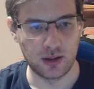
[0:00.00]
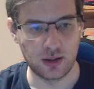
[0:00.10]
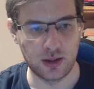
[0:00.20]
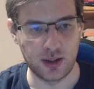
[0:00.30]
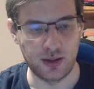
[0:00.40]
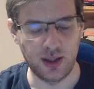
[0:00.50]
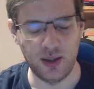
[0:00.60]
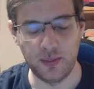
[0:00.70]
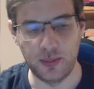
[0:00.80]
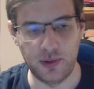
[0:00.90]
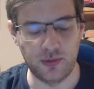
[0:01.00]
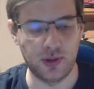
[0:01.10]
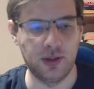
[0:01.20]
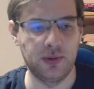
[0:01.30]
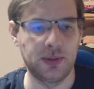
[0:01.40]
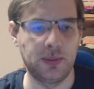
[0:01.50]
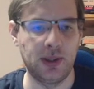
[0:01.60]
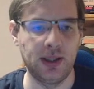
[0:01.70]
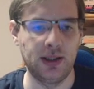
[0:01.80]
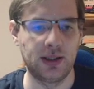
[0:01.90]
In the game, b5 was
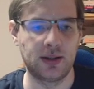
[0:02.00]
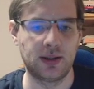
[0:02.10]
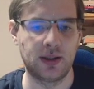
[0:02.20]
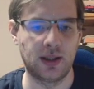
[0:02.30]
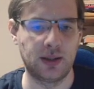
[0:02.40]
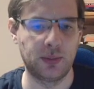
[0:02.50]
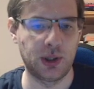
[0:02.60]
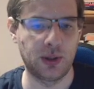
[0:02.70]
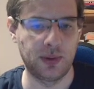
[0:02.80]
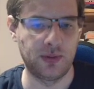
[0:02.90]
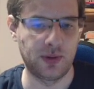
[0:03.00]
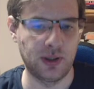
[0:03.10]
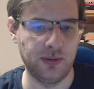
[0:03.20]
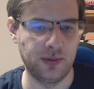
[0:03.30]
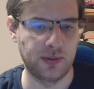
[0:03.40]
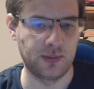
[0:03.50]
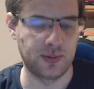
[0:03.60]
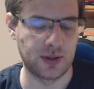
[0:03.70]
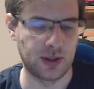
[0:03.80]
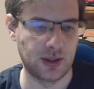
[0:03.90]
played, and bishop e5,
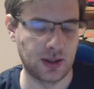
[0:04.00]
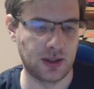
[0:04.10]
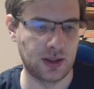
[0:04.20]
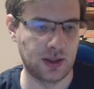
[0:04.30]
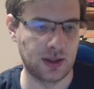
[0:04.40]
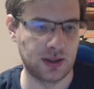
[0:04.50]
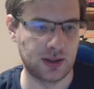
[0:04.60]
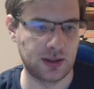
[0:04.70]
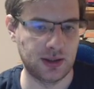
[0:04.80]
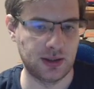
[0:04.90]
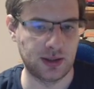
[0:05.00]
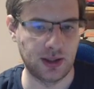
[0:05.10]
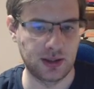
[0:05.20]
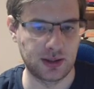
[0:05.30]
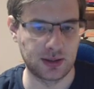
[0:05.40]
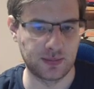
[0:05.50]
c6.